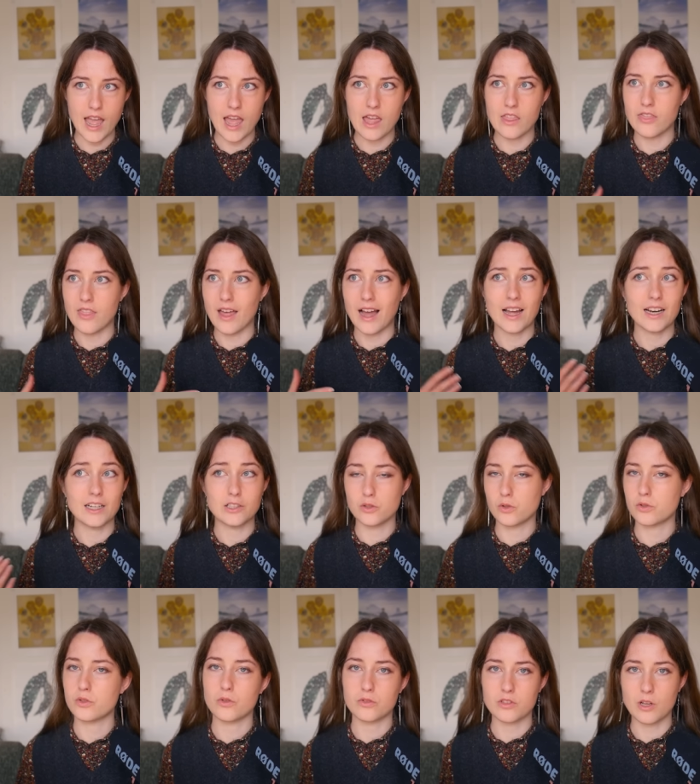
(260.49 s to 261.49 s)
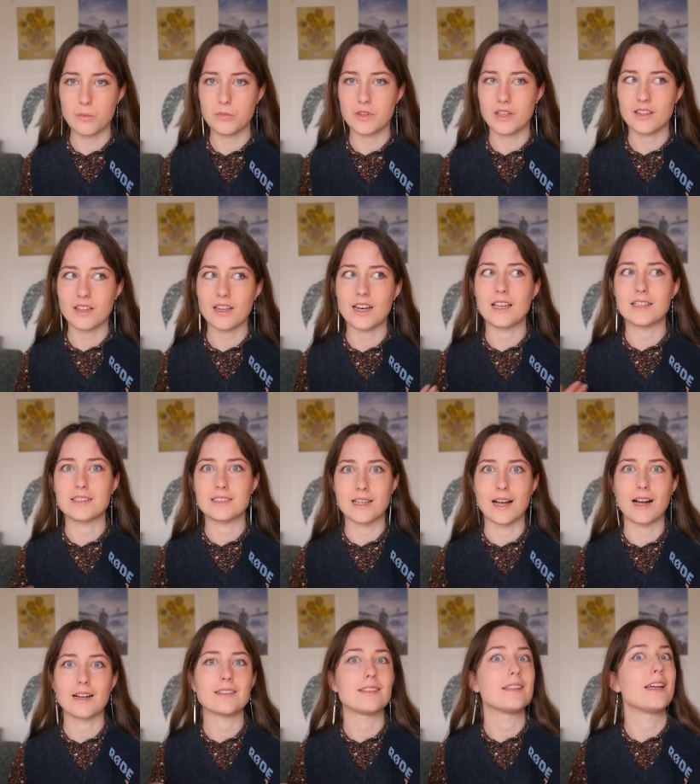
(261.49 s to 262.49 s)
and that is also something that
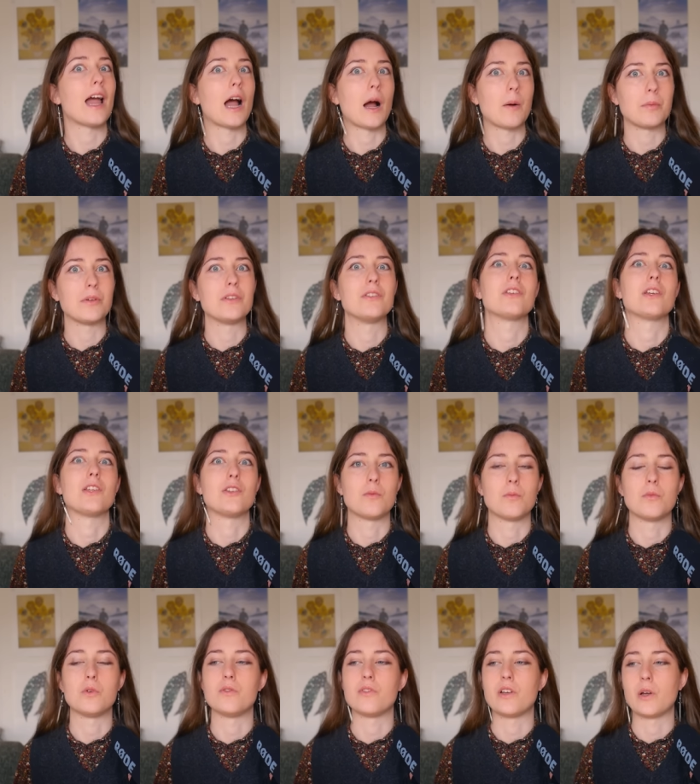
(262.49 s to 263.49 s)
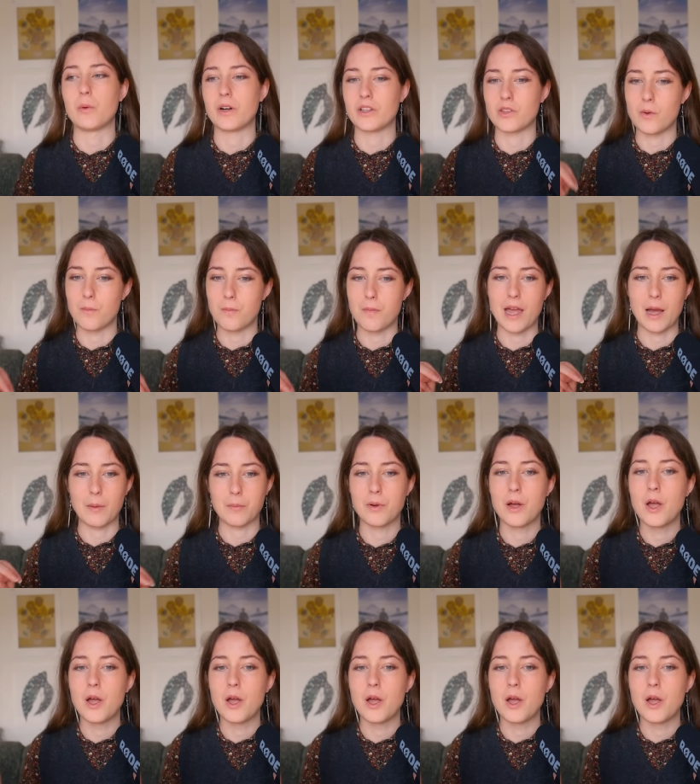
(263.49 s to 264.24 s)
exactly happens in the movie, where the map